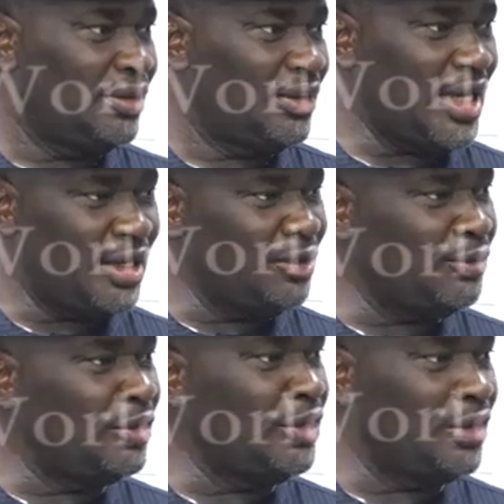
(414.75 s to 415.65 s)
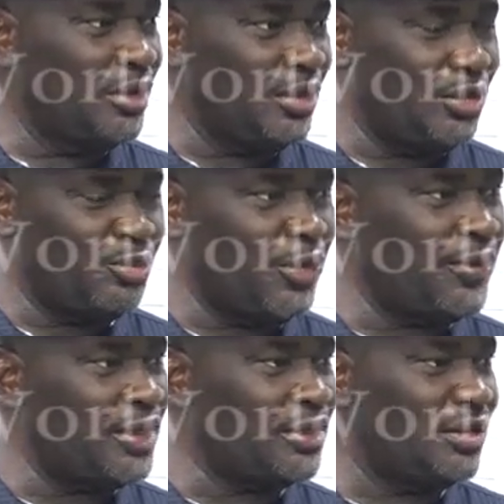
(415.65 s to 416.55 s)
Like even your
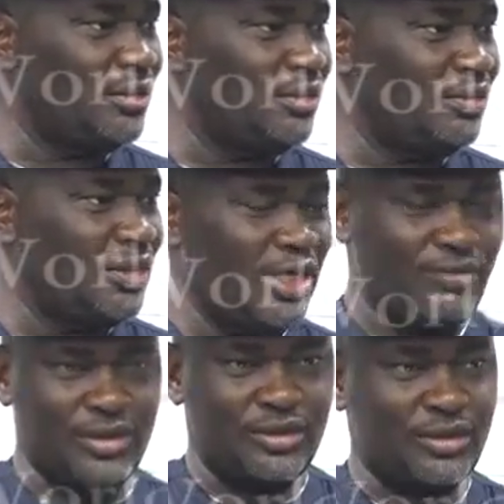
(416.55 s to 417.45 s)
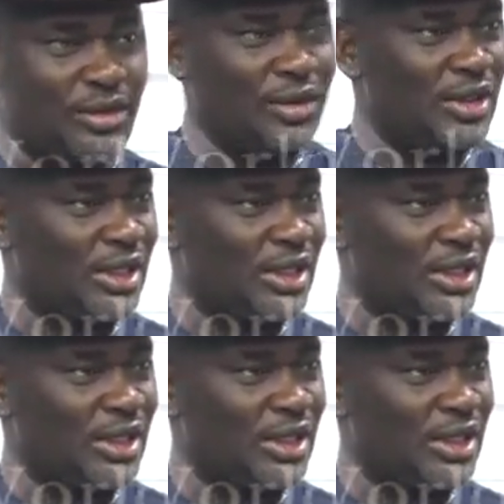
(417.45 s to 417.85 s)
profession, we have what we call